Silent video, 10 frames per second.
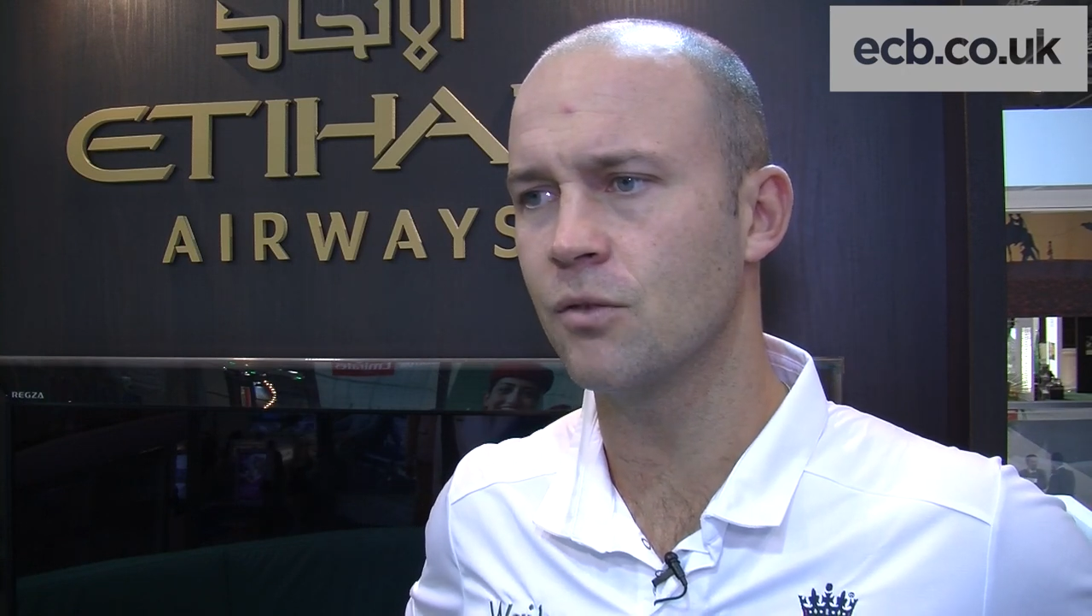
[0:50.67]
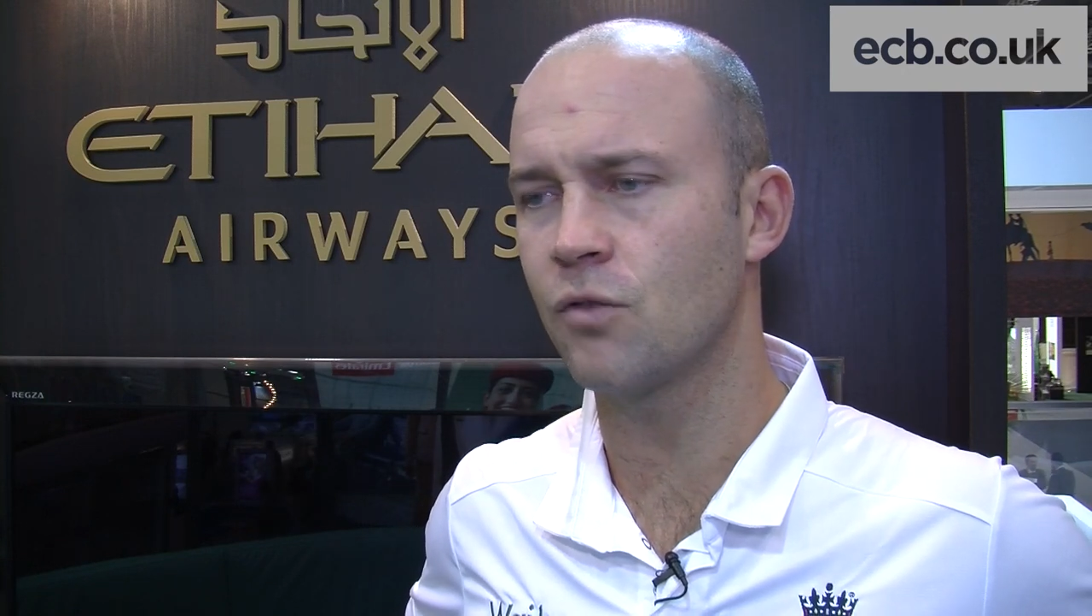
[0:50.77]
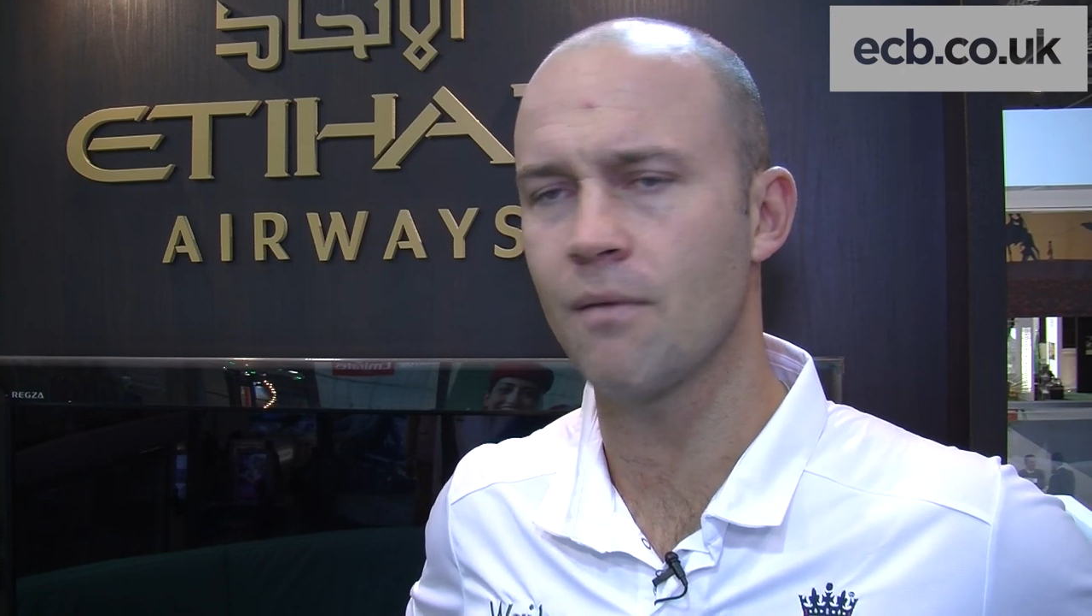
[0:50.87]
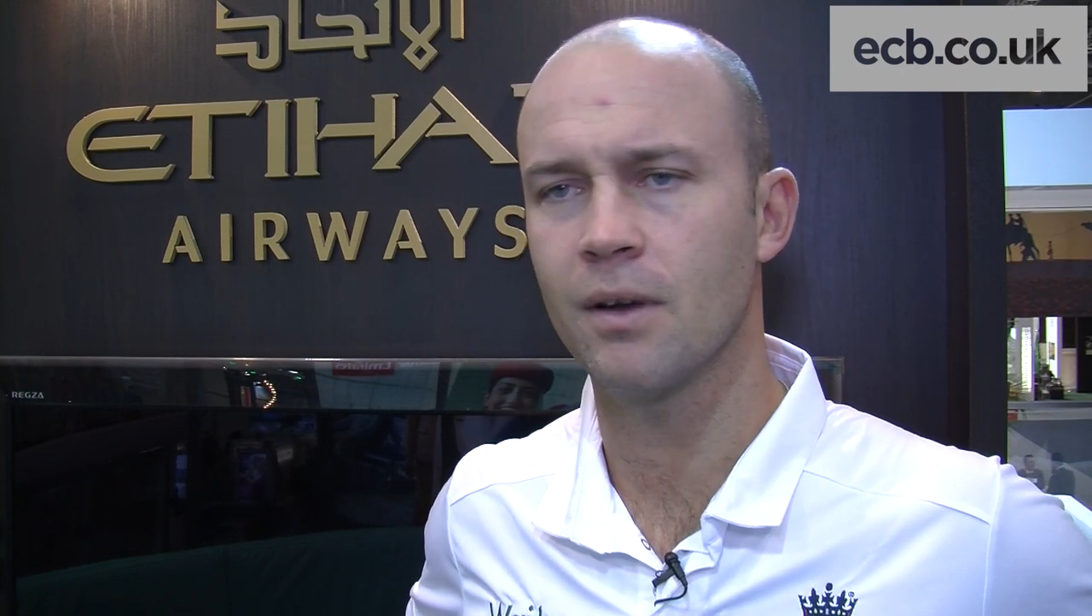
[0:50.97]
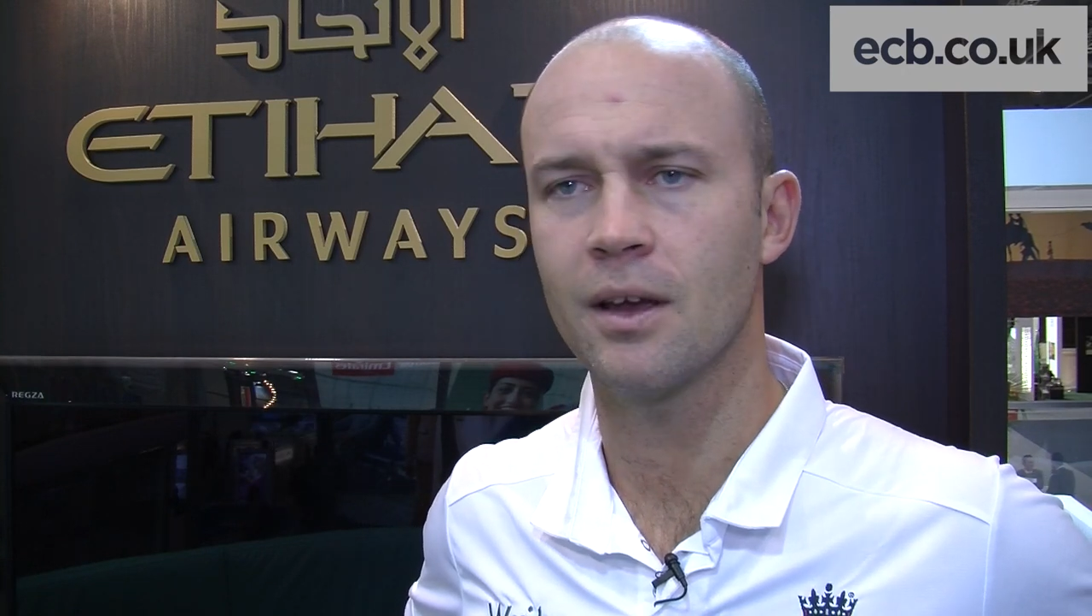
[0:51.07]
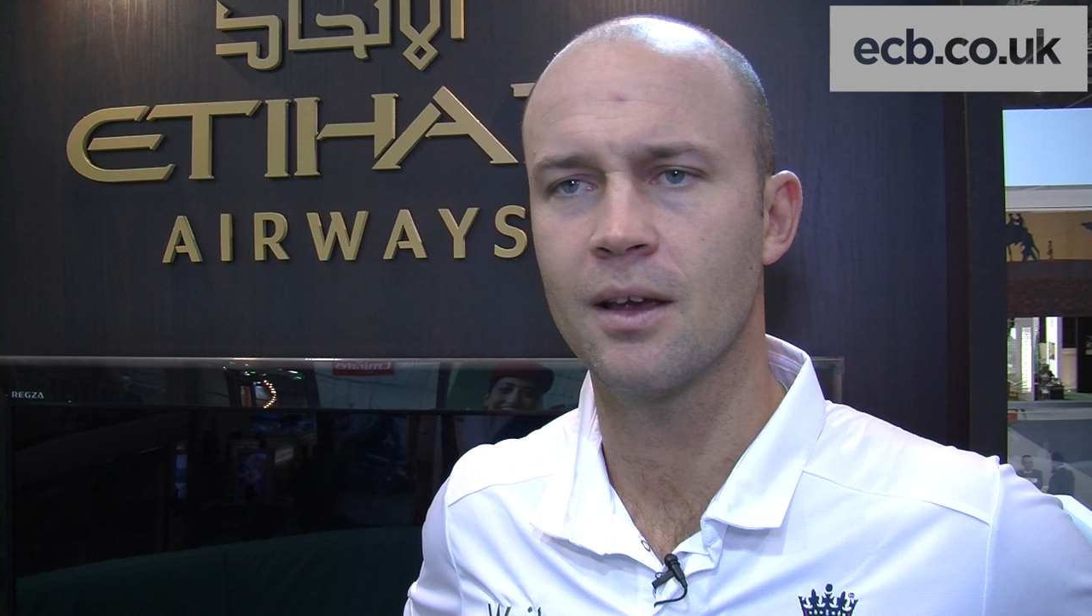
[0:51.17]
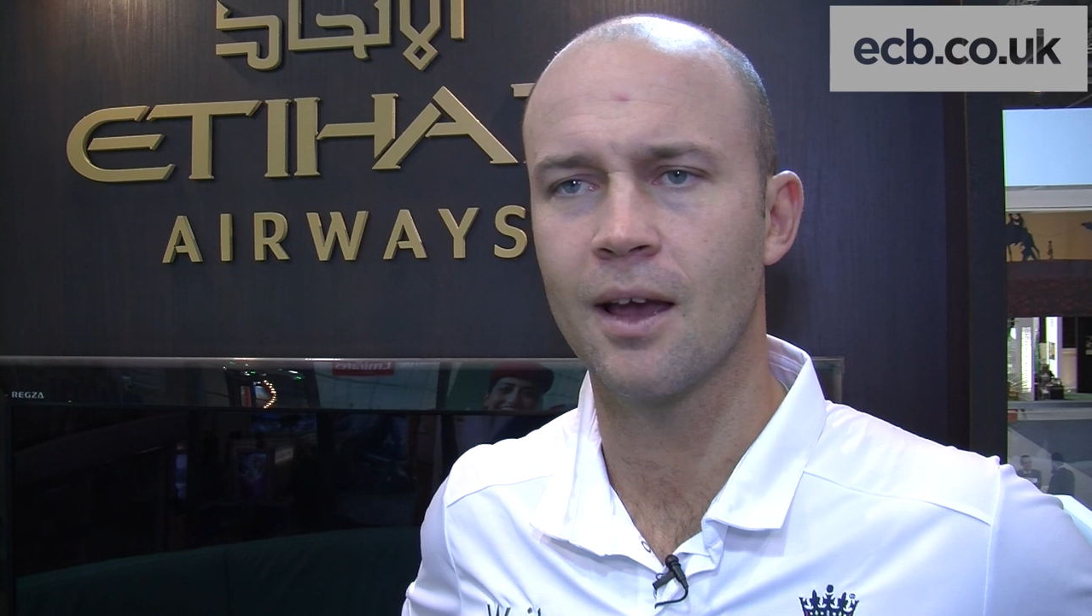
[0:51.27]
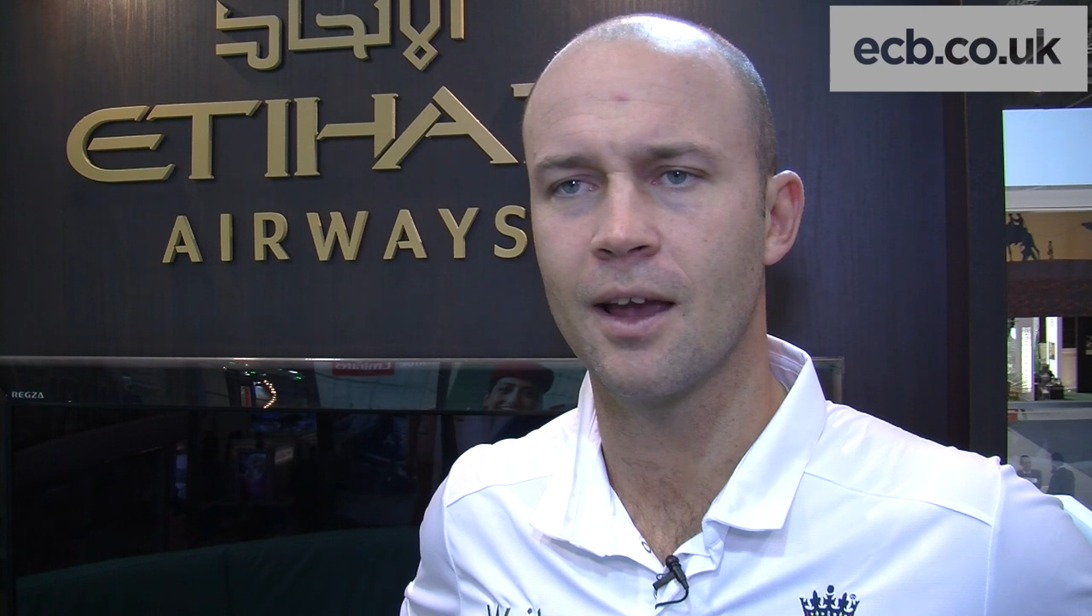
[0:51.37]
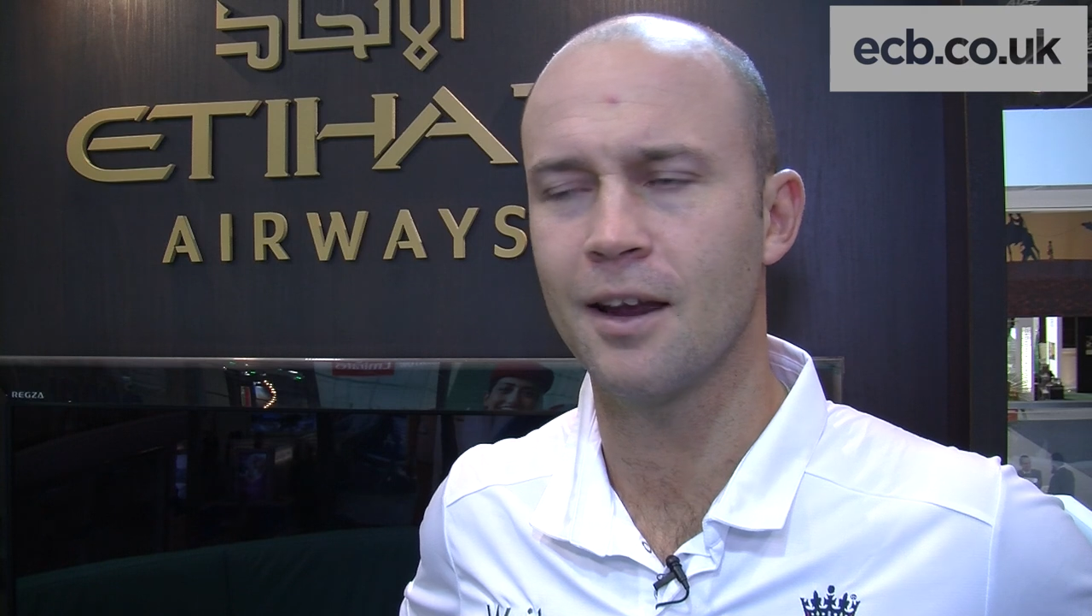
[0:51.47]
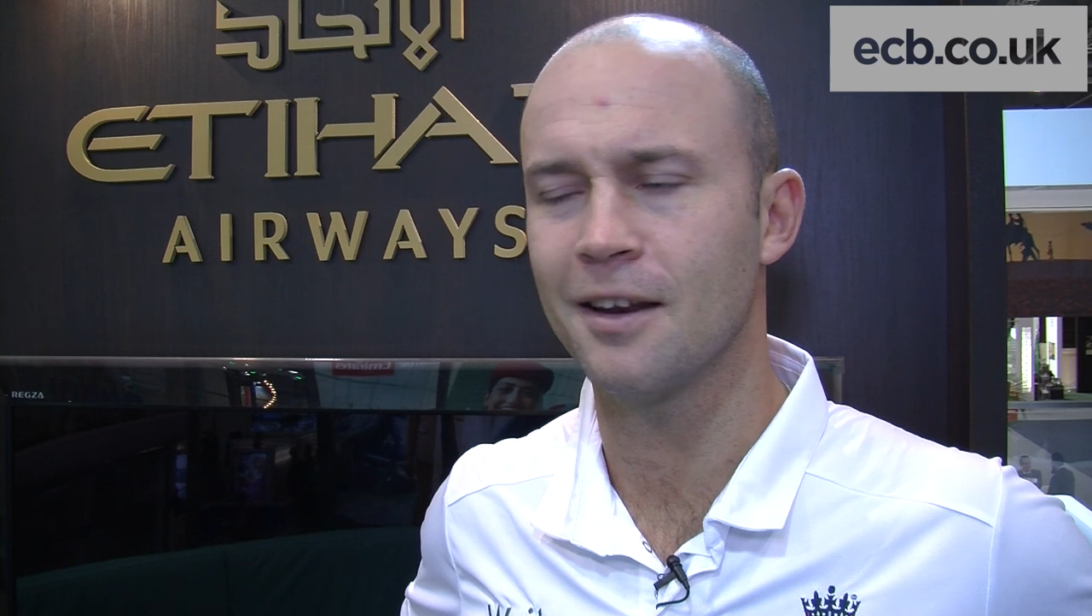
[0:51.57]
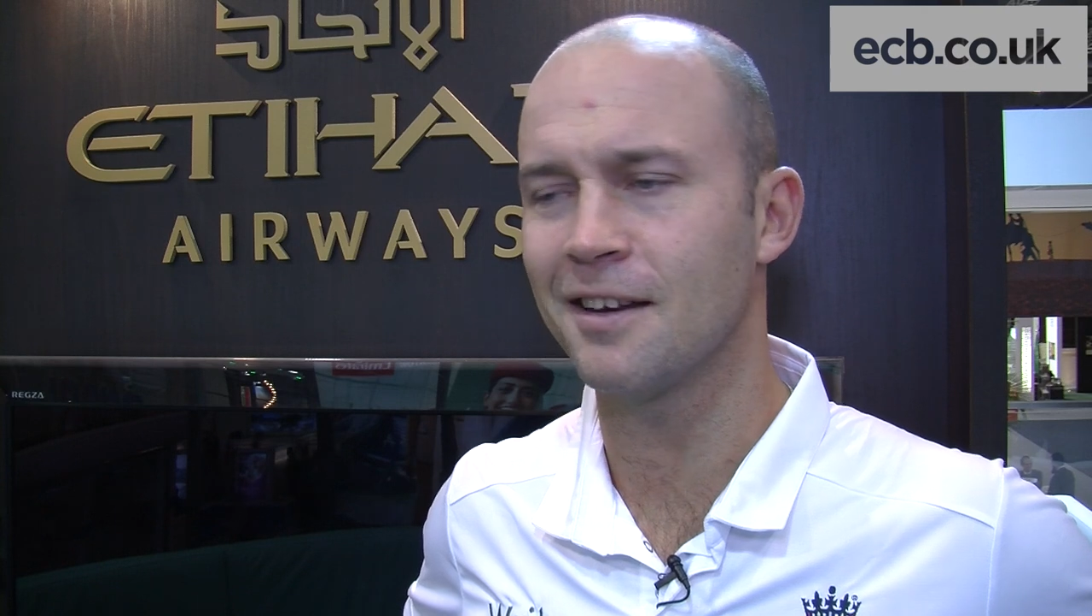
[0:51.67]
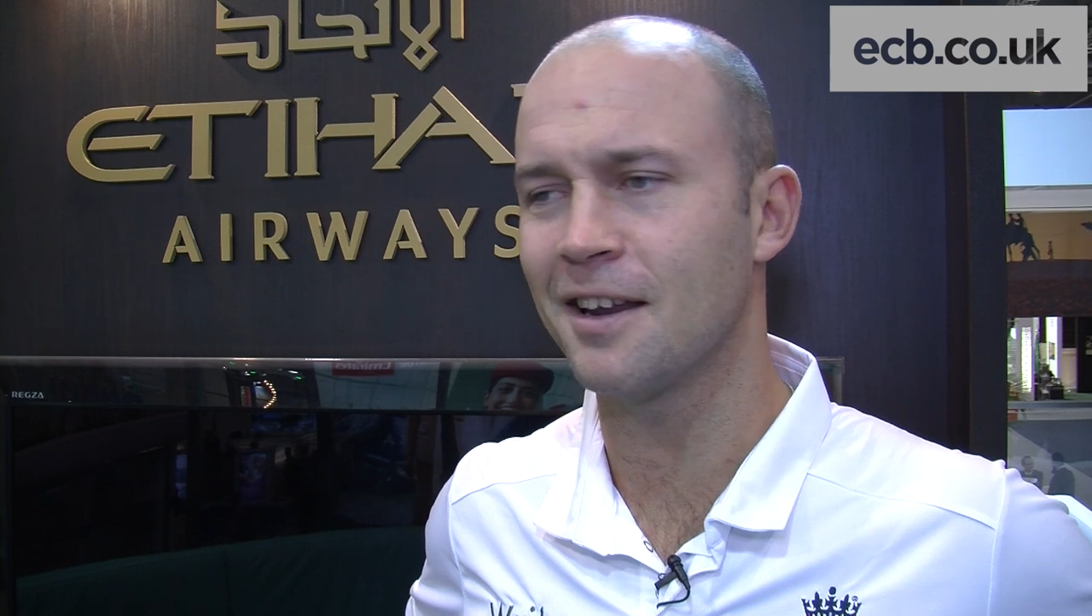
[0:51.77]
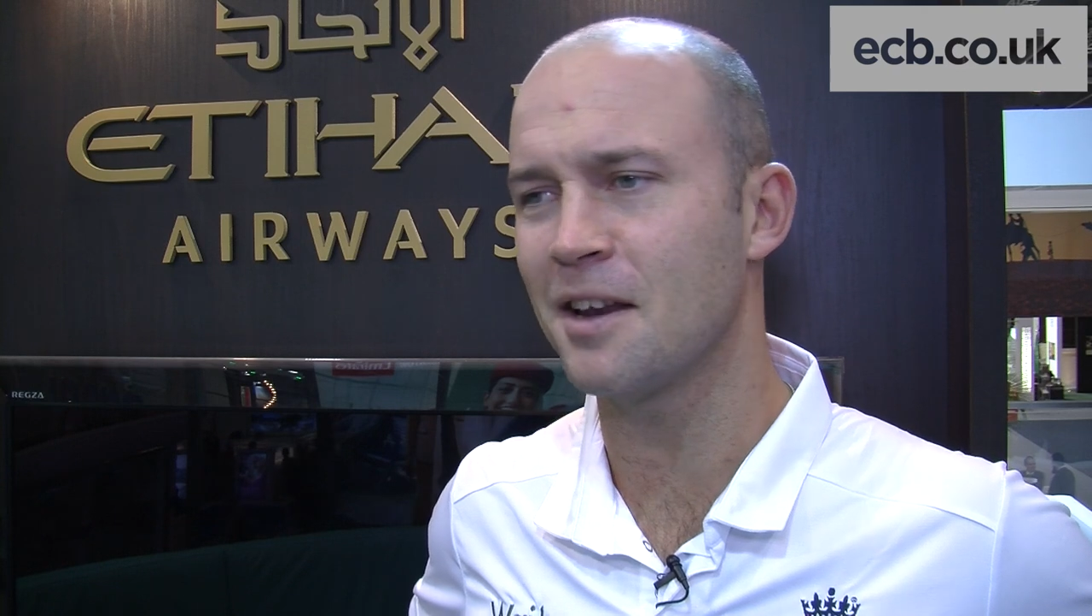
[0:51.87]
traveling again and,